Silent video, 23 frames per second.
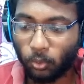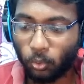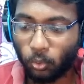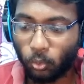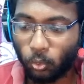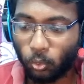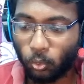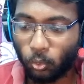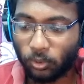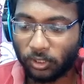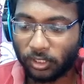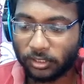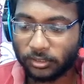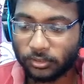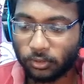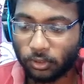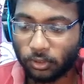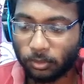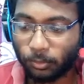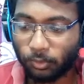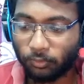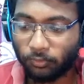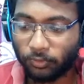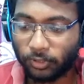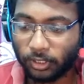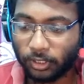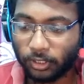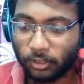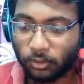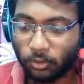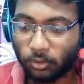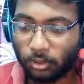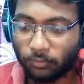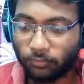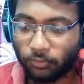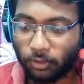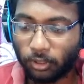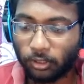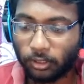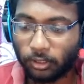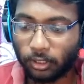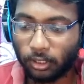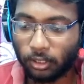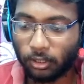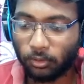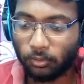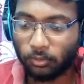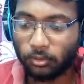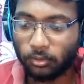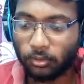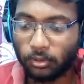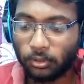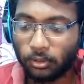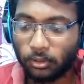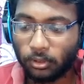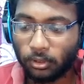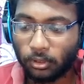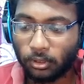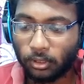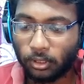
Oh, there's a dome over here. Don't fall down